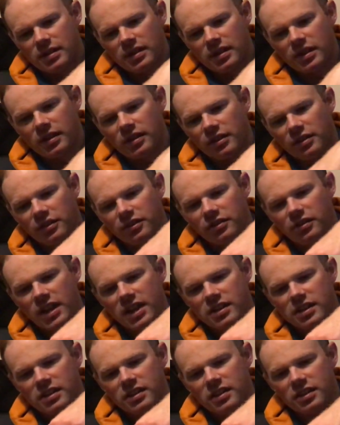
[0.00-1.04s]
They're not
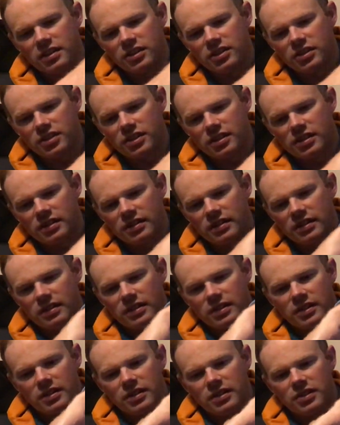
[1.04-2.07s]
threaded, they just
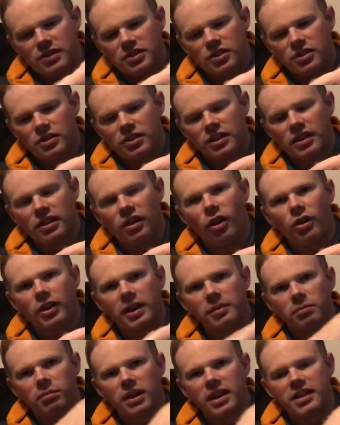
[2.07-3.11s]
turn and lock
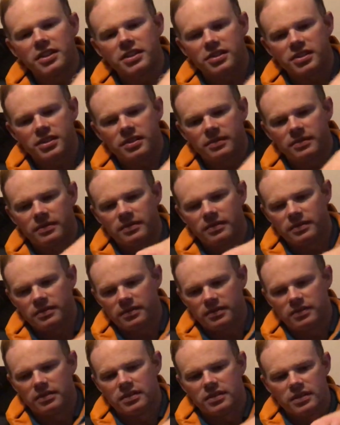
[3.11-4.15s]
in place.
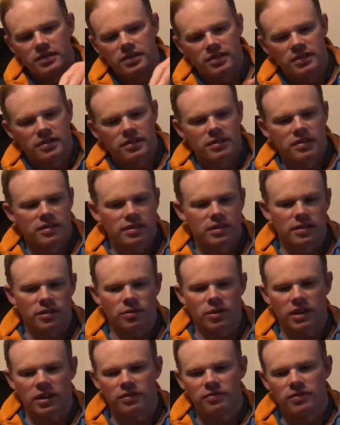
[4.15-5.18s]
So
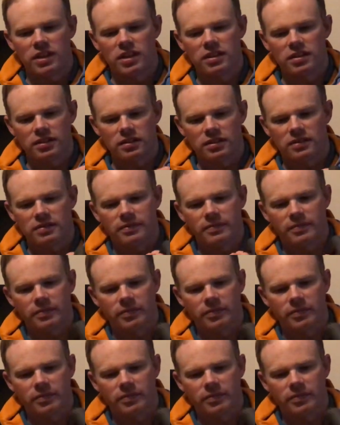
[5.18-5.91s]
quite convenient.